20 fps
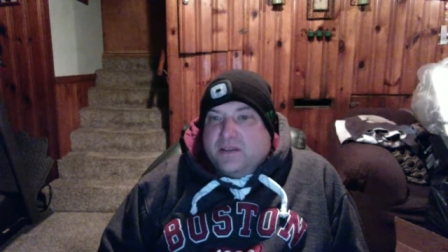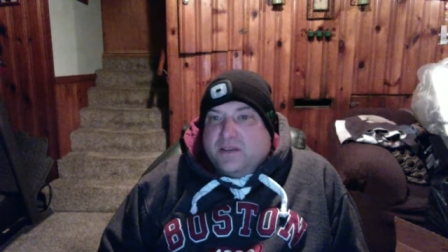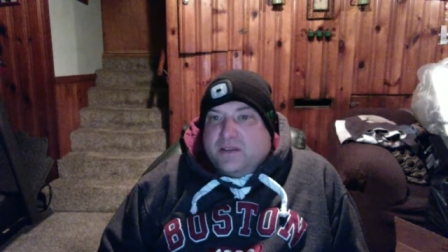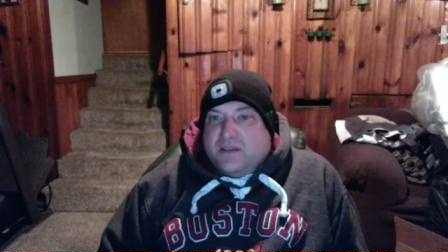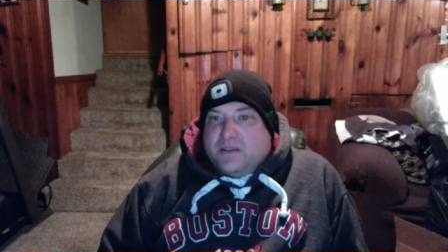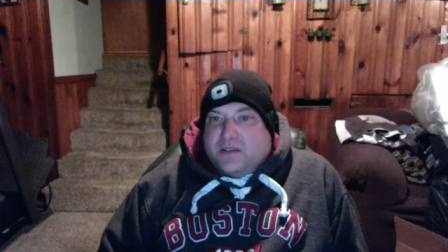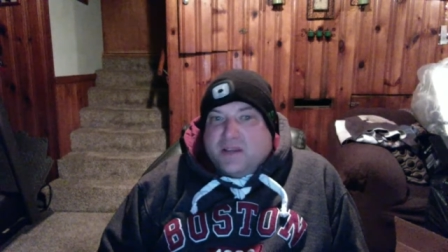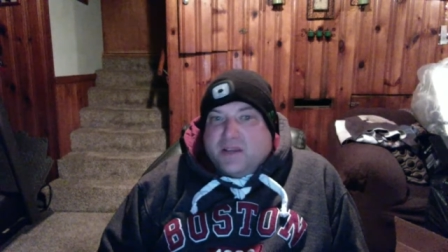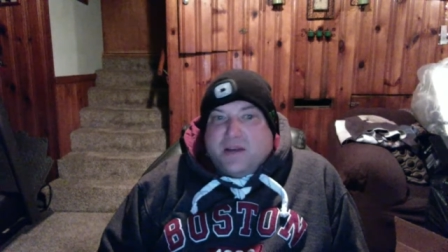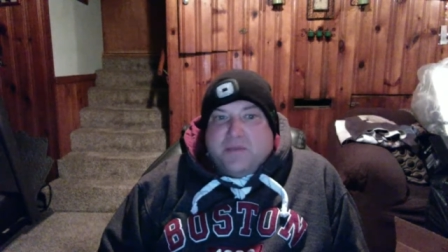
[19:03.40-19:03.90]

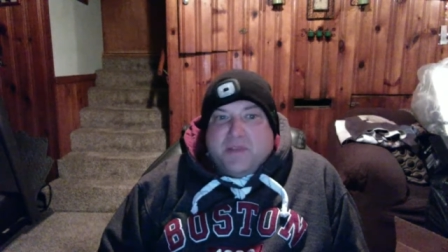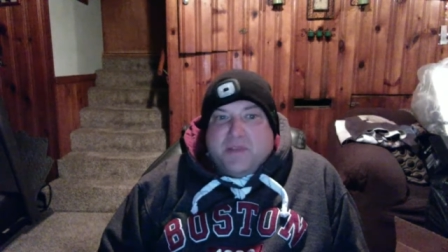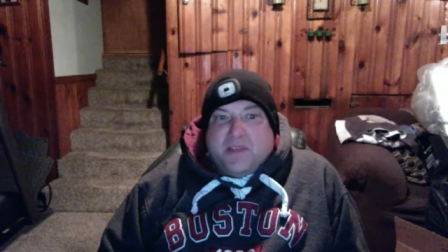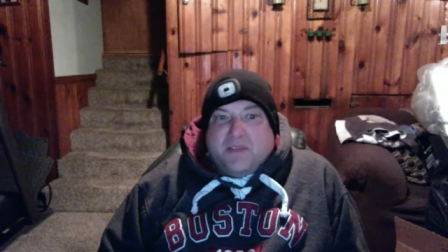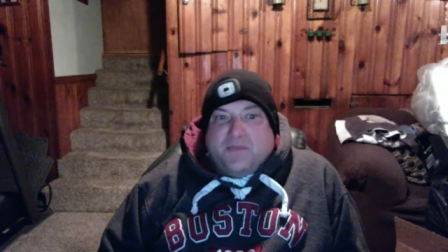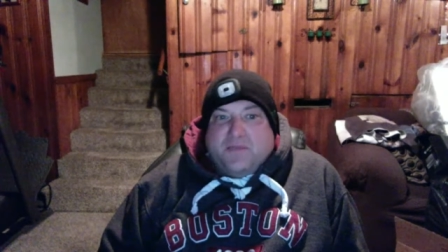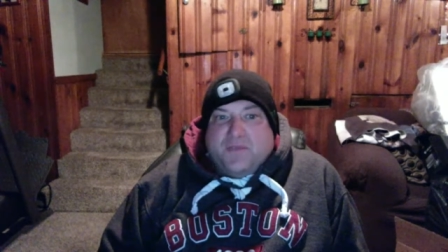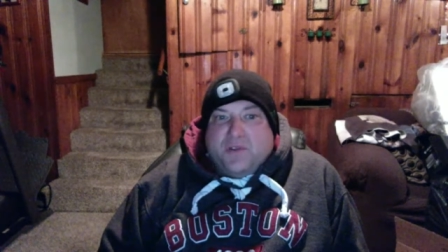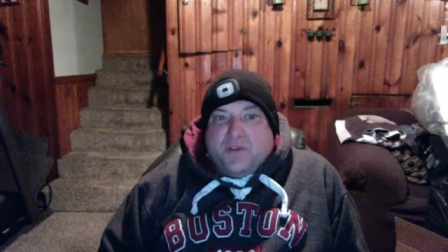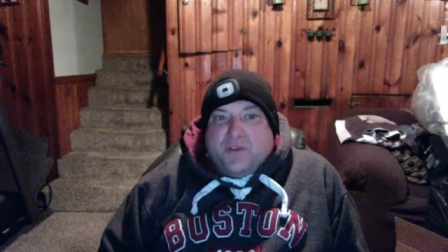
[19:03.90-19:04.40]
got to be
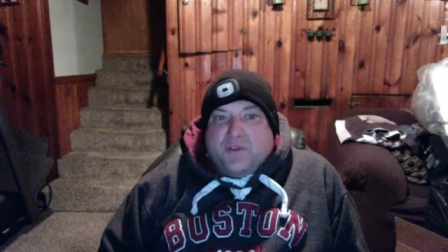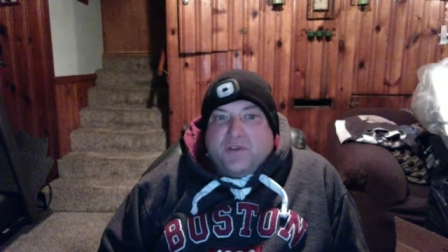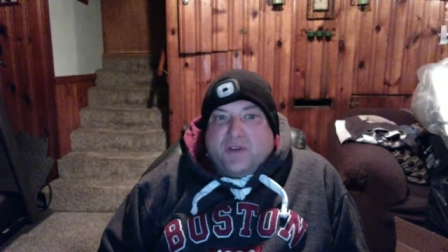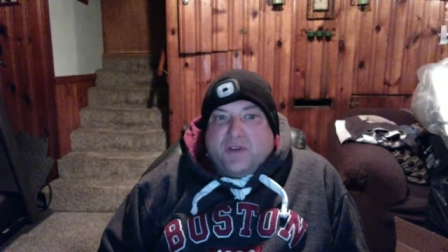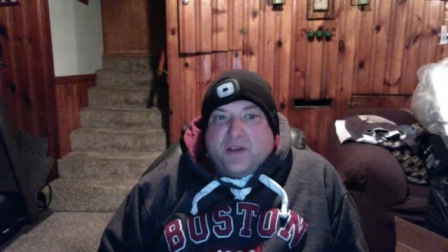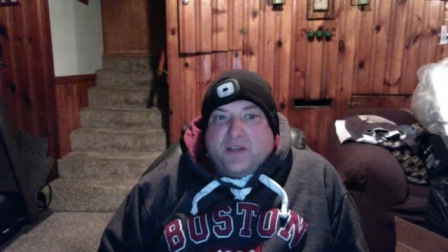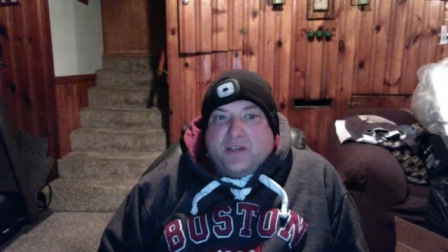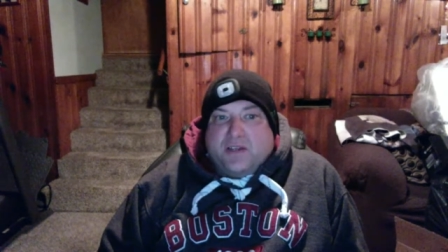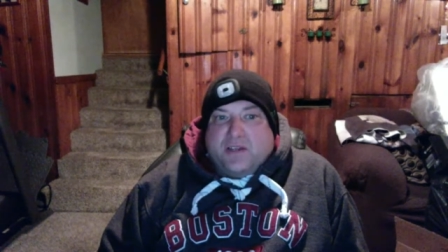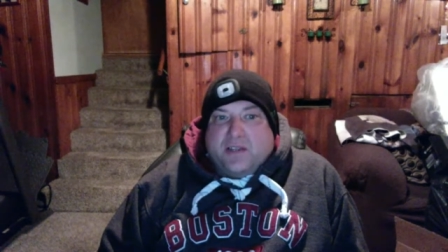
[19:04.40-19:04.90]
the future.
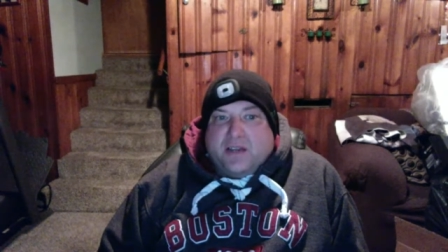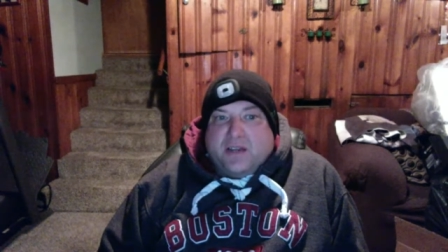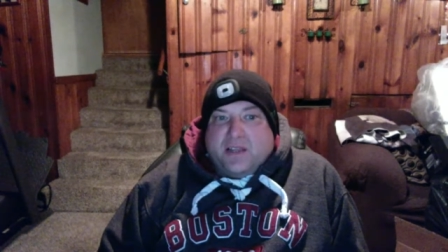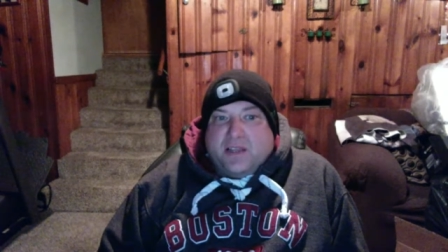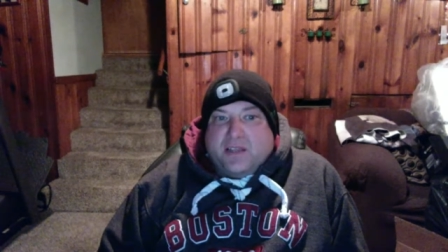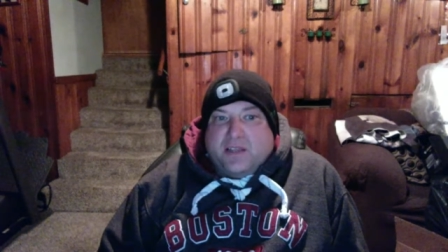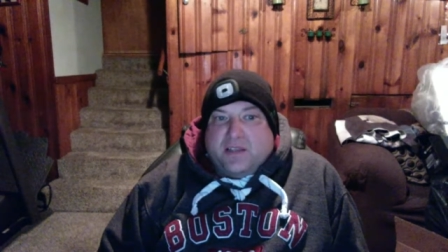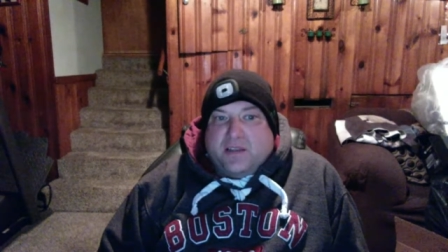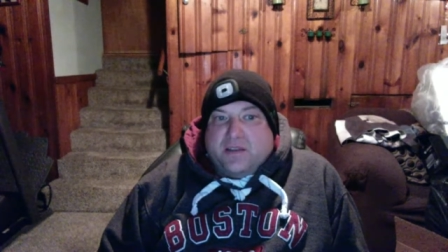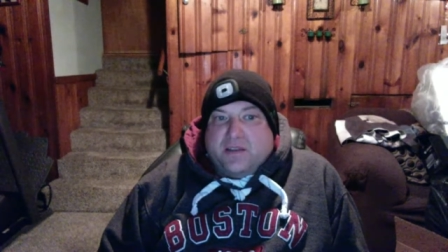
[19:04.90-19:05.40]
I just got to
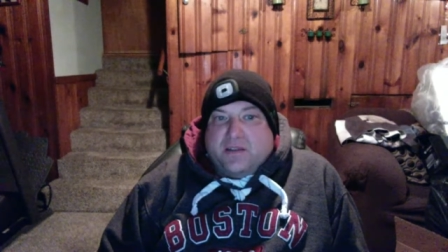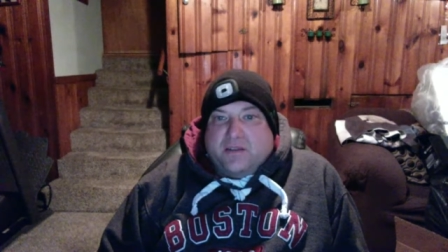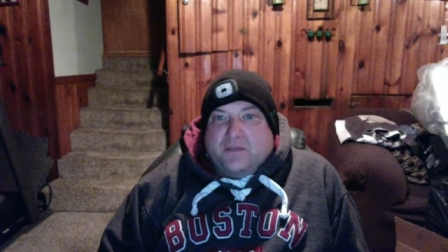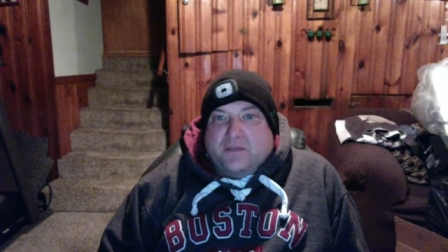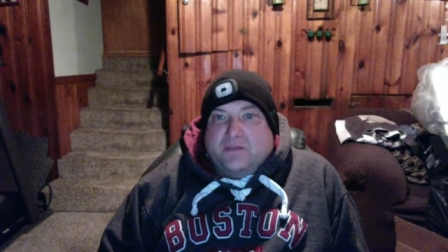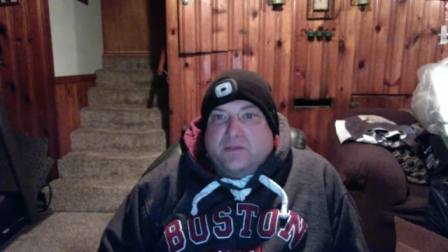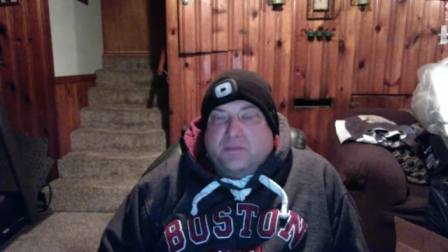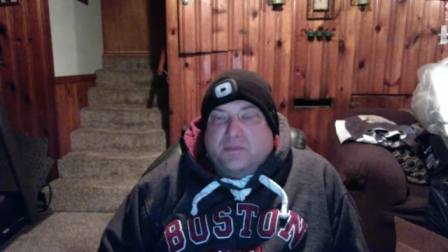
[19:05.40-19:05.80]
get the